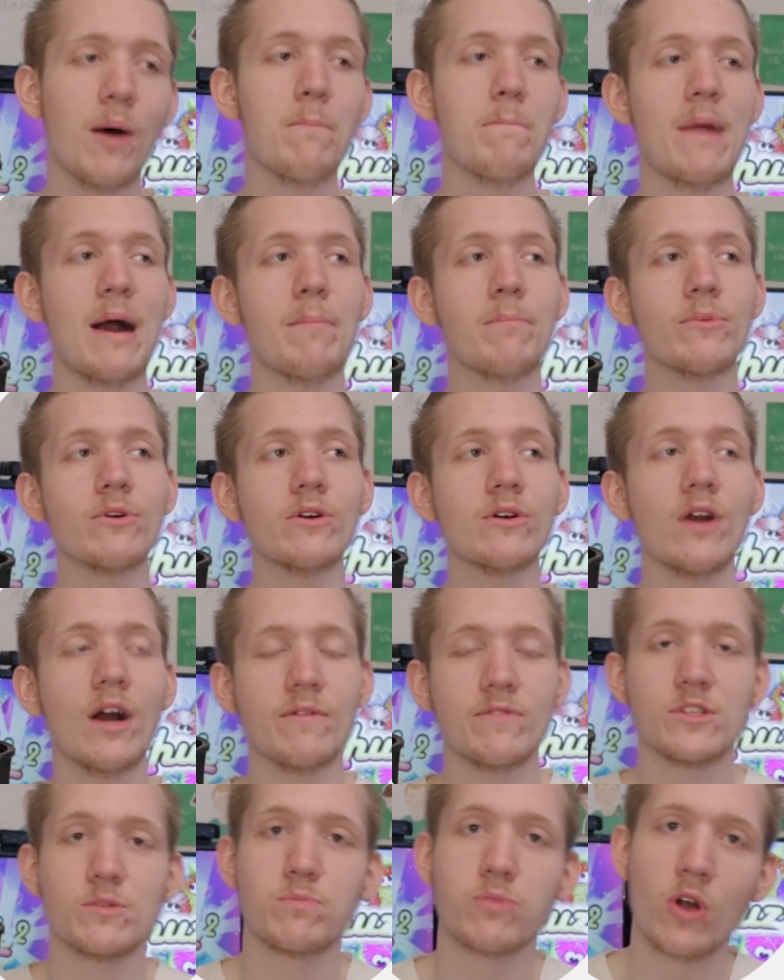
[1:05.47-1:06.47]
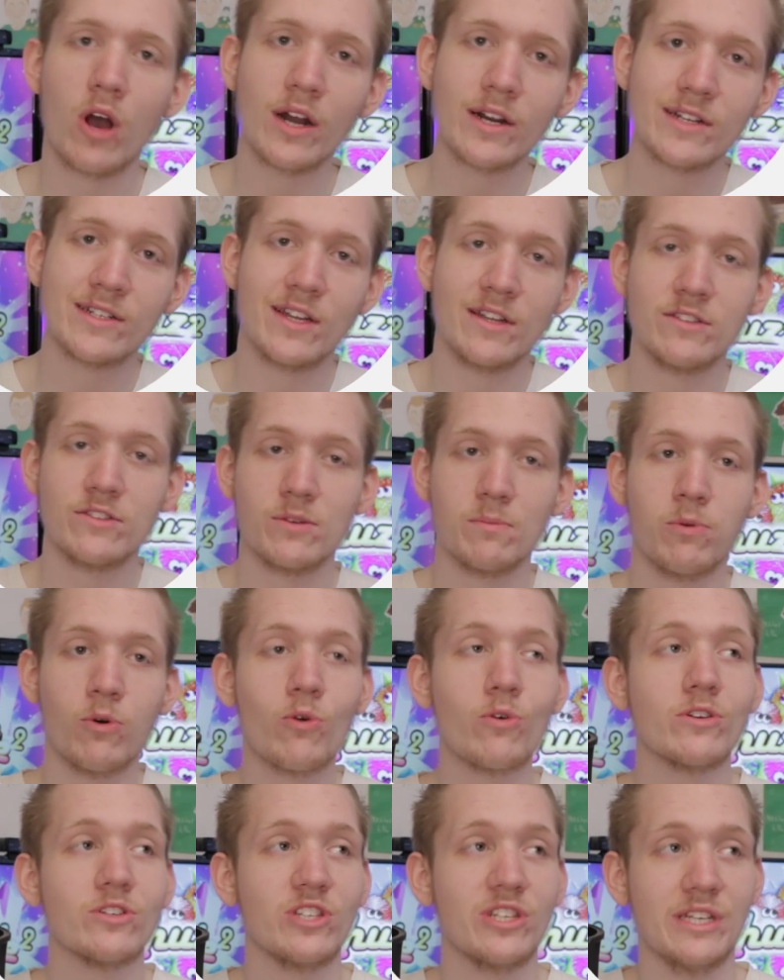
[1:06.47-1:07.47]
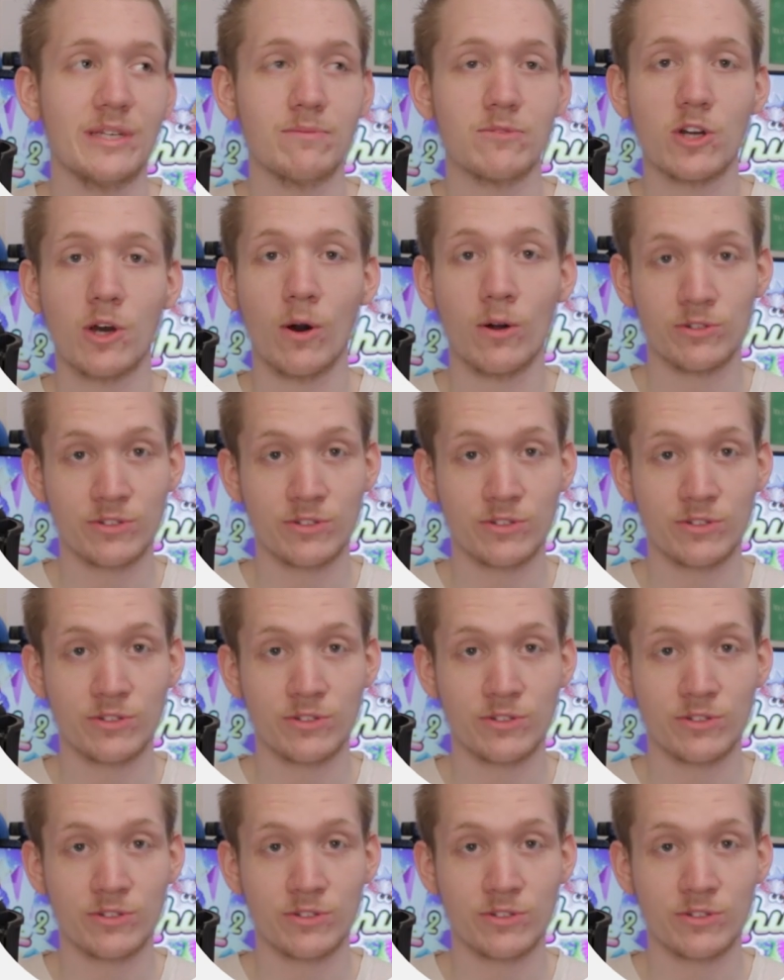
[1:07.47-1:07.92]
member of his product and support team called